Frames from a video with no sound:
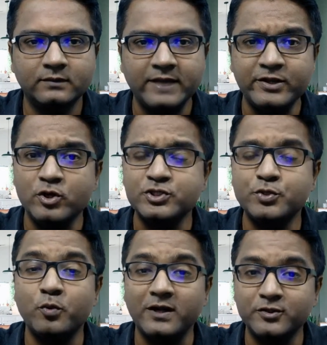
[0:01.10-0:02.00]
Can you
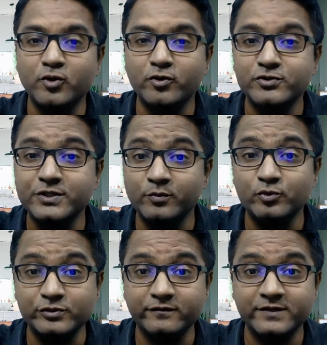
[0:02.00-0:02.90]
achieve 1 crore using
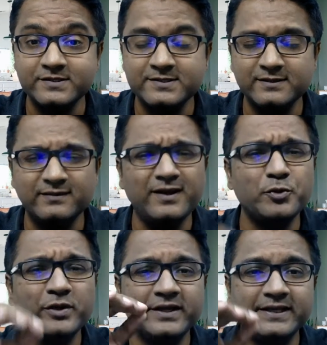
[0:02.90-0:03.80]
mutual funds? That
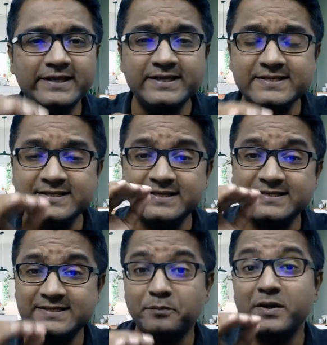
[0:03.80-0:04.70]
too in an easy
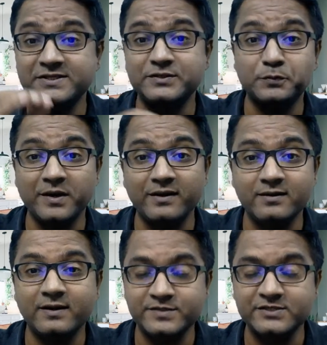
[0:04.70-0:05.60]
step-by-step
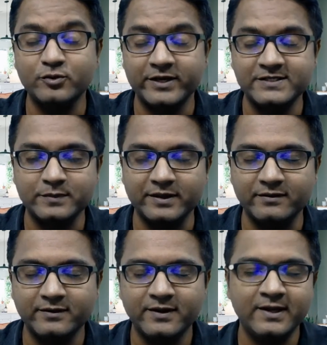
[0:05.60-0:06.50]
manner. I'm just going to explain.
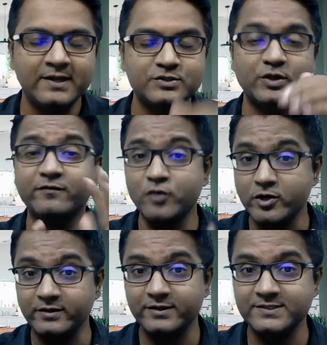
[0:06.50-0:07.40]
So if
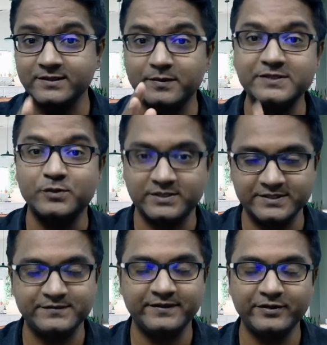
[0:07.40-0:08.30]
you're interested, please watch
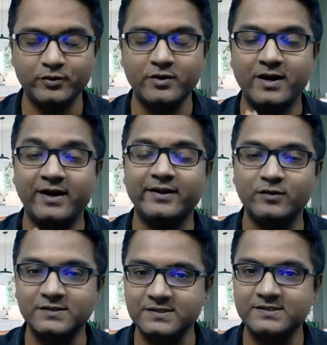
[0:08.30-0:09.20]
this video. Hi,
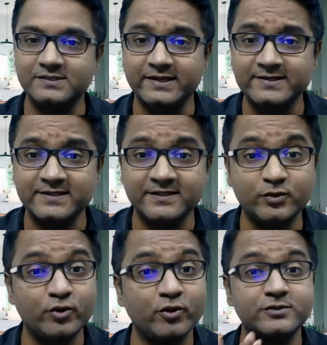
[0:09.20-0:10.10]
hello, this is Ganesh
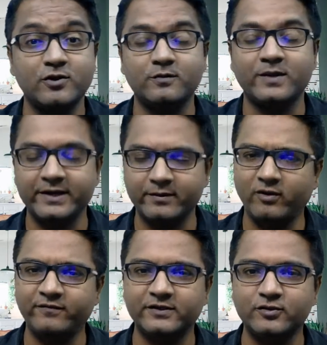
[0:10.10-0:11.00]
Santuru, your stock market
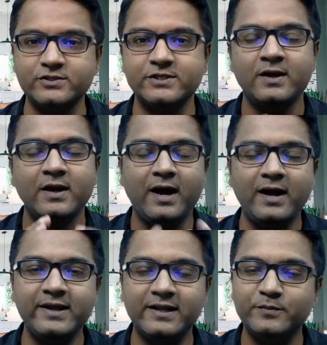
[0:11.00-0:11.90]
profit coach.
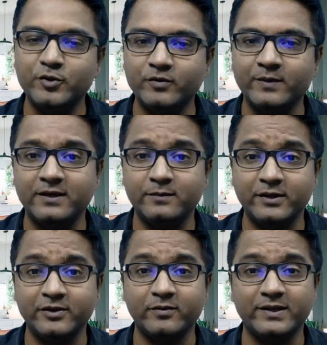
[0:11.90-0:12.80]
I help you in
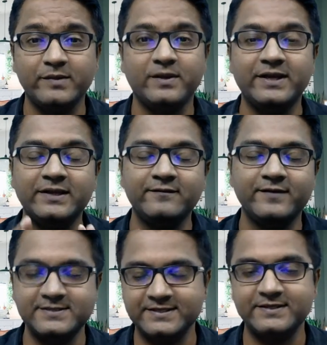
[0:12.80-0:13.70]
multiplying your money by
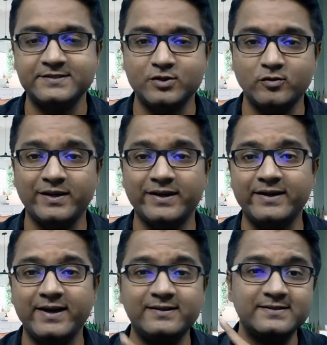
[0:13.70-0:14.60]
investing in stock
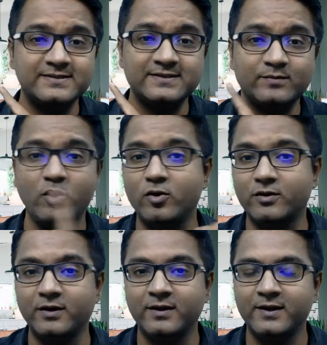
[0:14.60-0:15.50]
market. And this is a
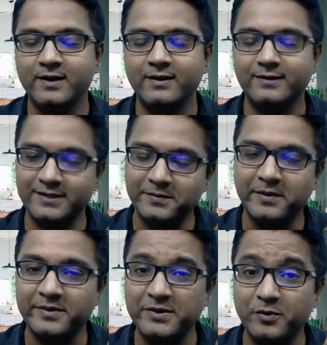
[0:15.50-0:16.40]
book written
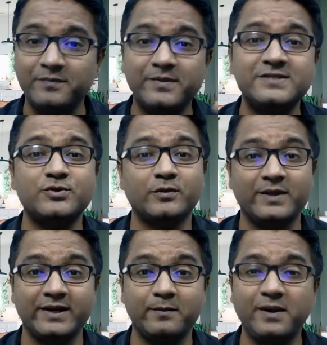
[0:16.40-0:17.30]
by me, One Page Stock
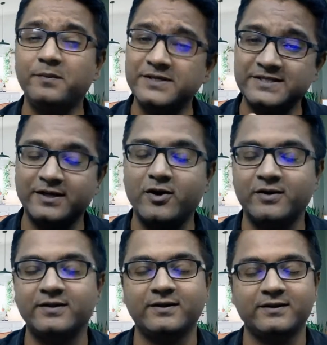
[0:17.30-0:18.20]
Market Plan. Please check out
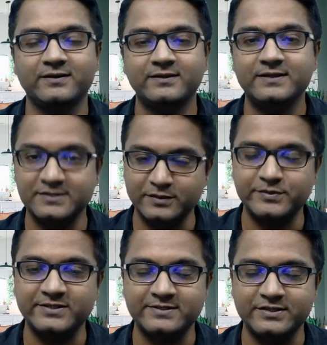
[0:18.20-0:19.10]
in the
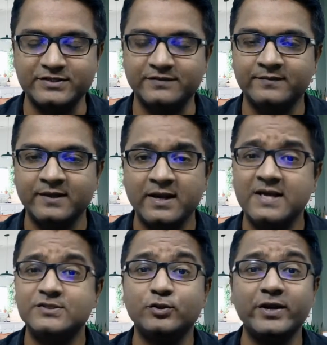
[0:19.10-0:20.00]
description section.
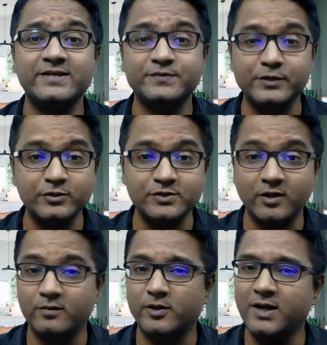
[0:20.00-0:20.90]
So today's video is
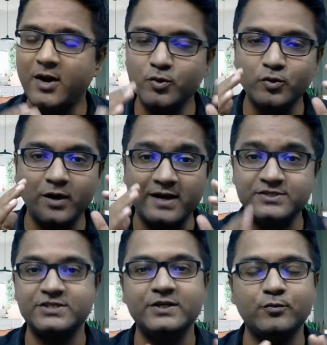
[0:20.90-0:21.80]
all about how to
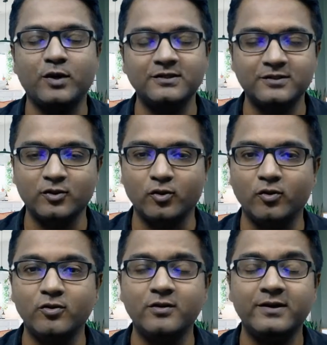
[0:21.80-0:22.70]
achieve 1
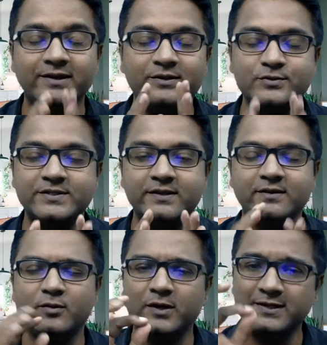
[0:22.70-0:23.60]
crore using
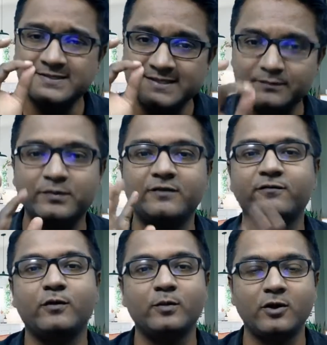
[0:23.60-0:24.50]
one simple
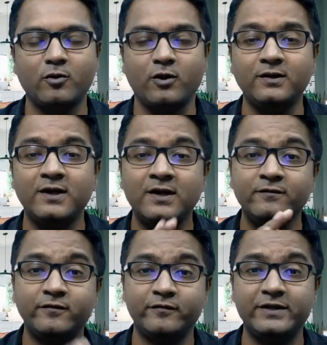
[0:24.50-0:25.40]
formula called
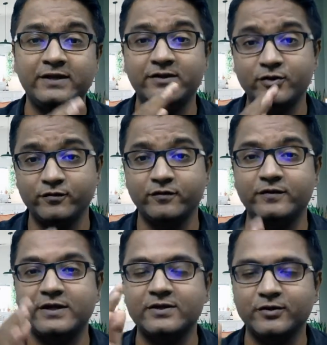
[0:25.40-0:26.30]
15 into
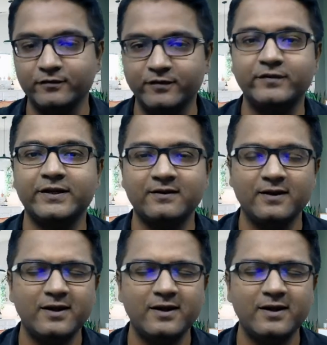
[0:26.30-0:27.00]
15 into 15.